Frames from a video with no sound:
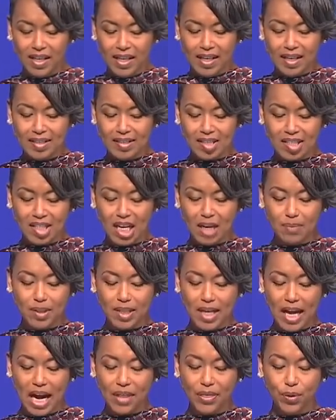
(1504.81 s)
He says, come to
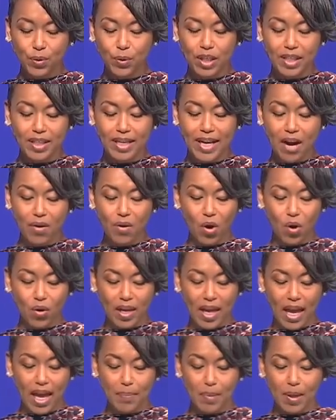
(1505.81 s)
God through the narrow
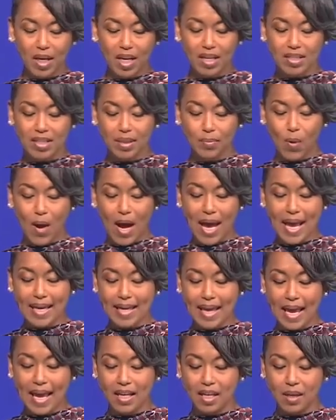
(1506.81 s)
gate, because the wide
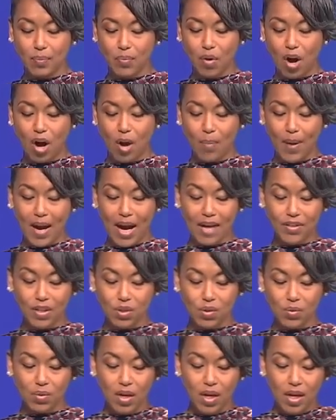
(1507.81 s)
gate and the broad path
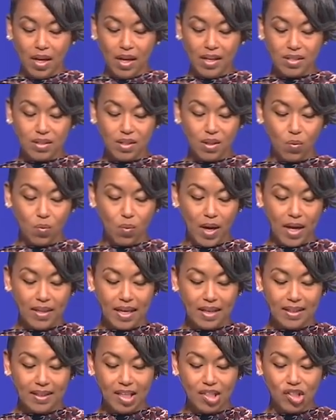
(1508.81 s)
is the way
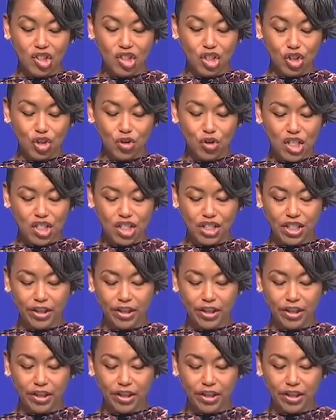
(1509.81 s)
that leads to destruction.